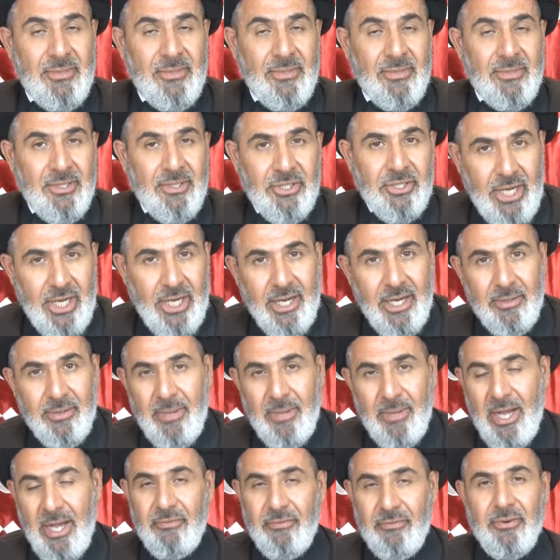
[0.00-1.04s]
Sheikh,
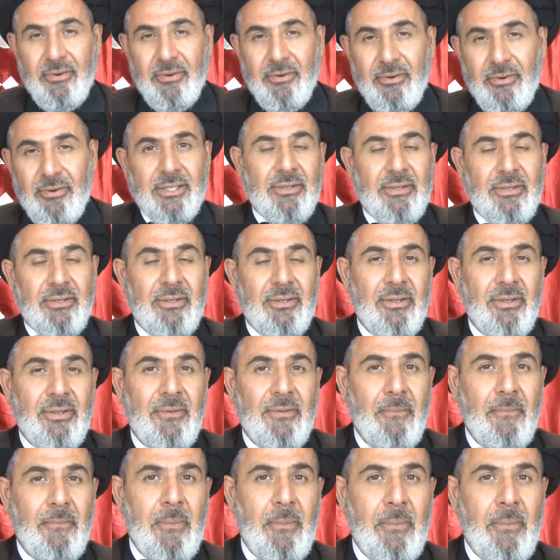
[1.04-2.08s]
my friend,
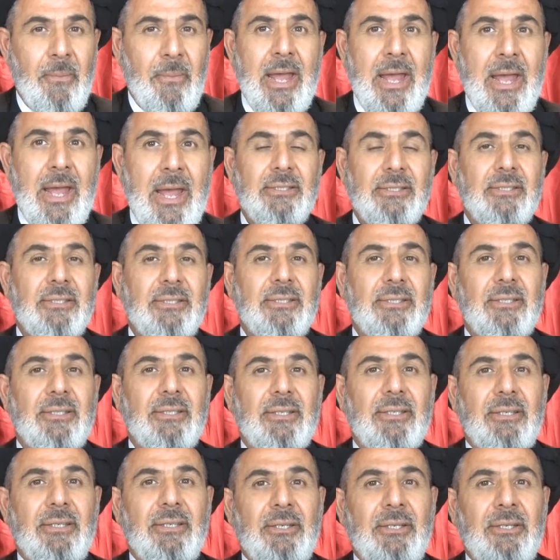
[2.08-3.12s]
that
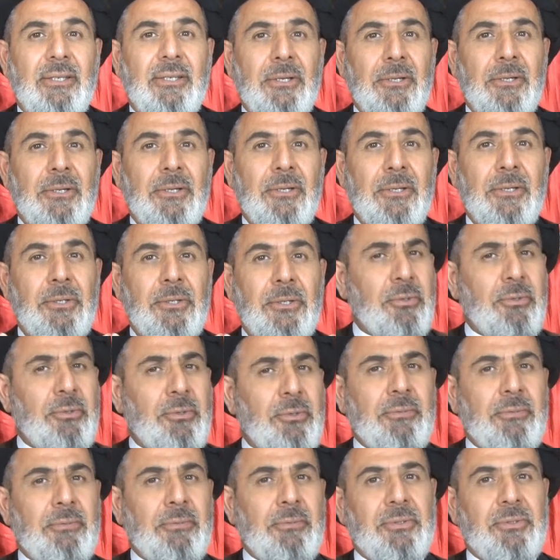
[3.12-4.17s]

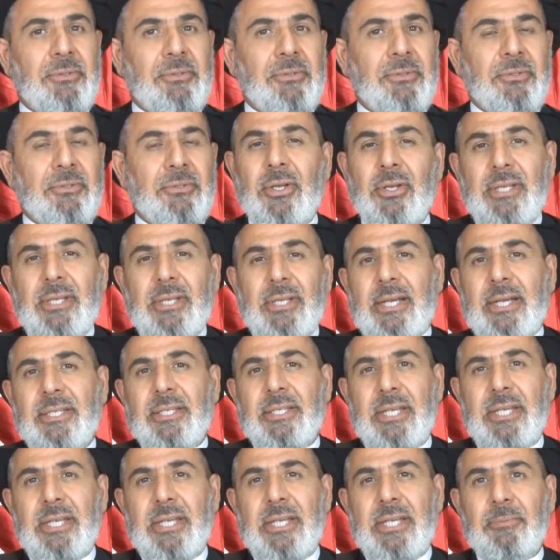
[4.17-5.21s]
you don't
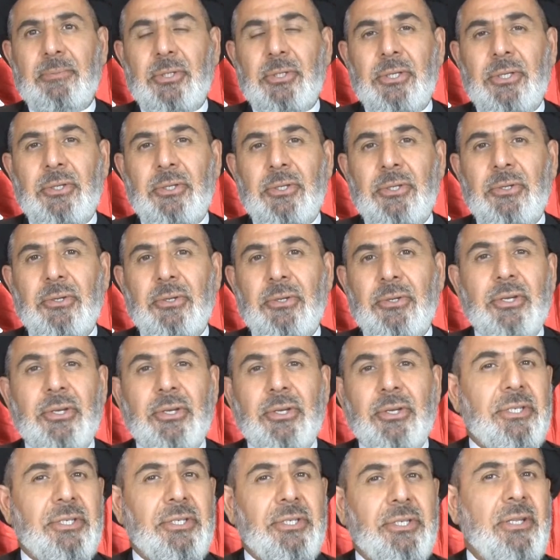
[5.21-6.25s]
accept, you
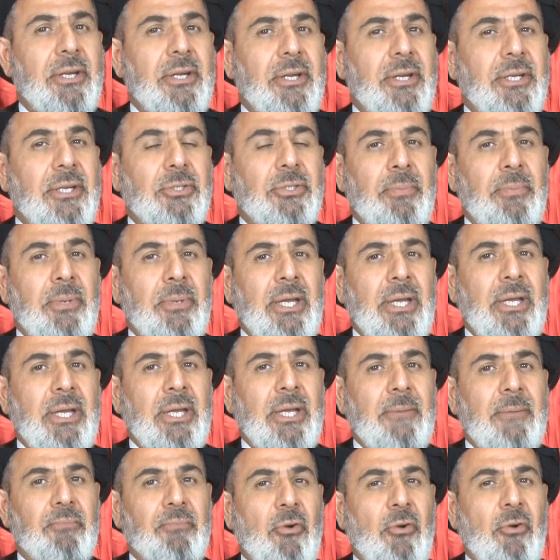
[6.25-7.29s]
consider it to
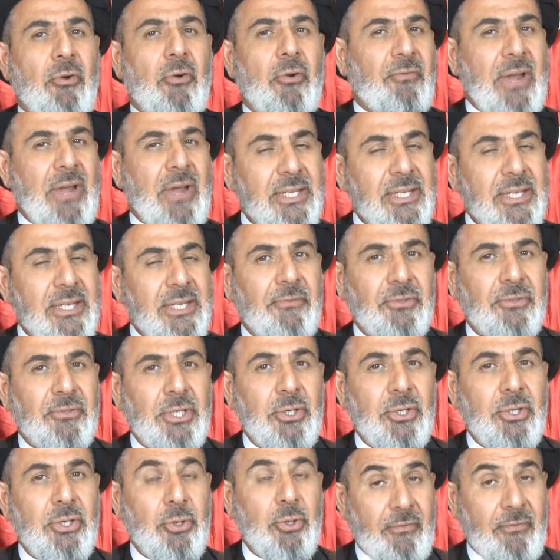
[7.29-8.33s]
be offensive
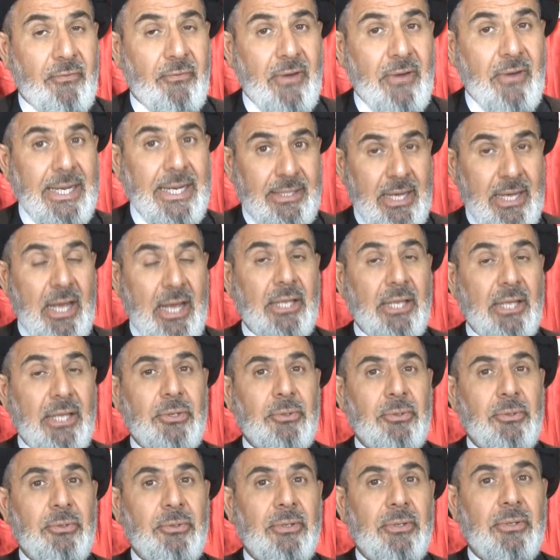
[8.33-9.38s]
to you if I tell
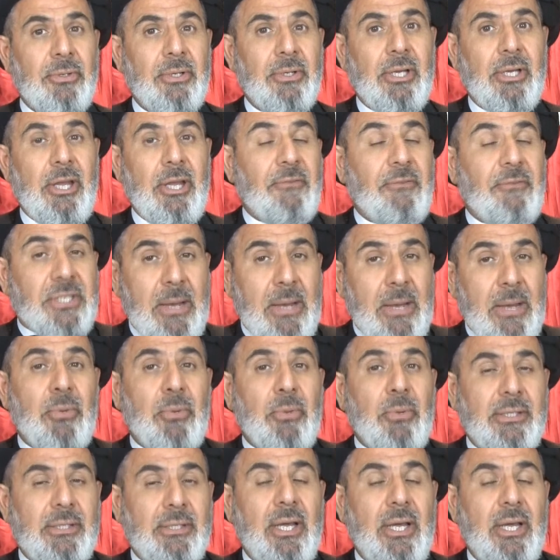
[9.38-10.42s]
you, if
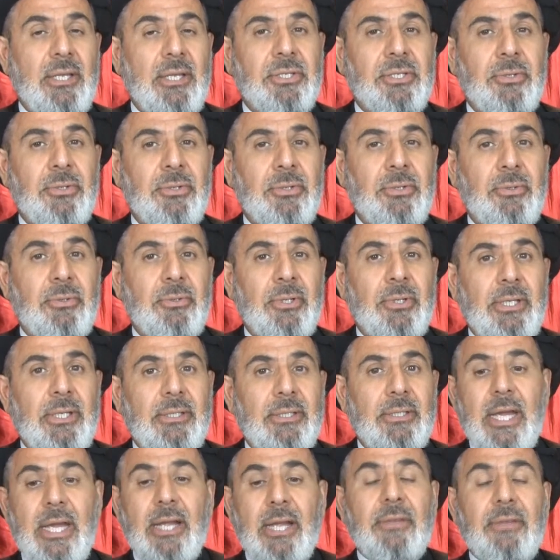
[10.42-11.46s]
someone tells you,
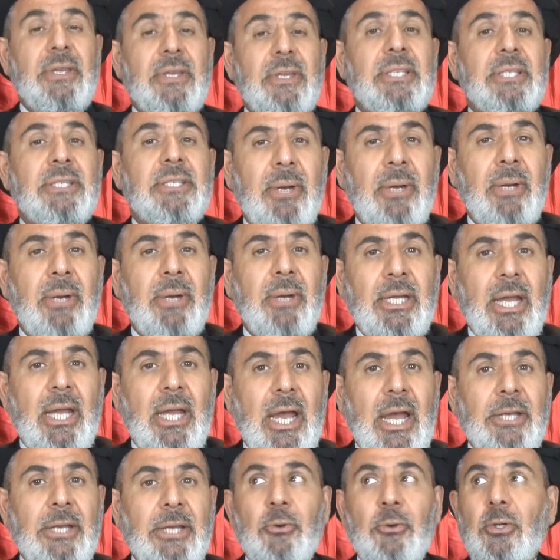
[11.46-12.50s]
take this money
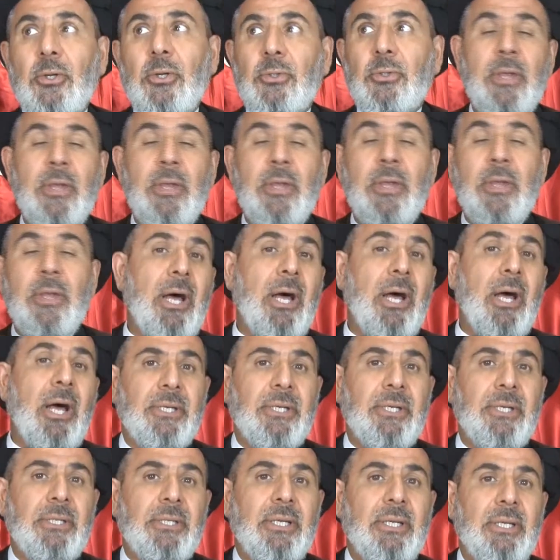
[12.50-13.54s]
and go to the
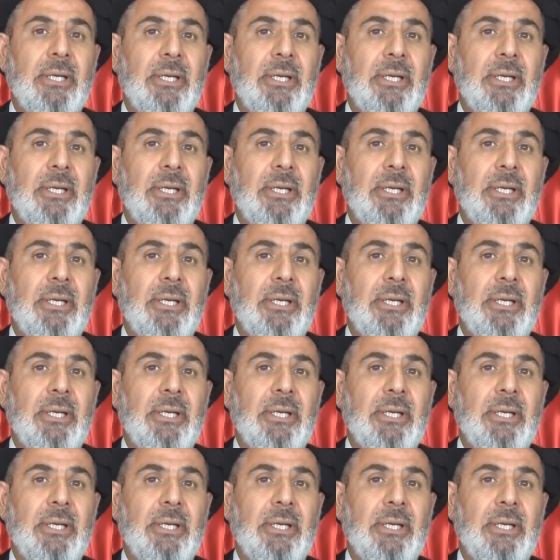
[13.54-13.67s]
pulpit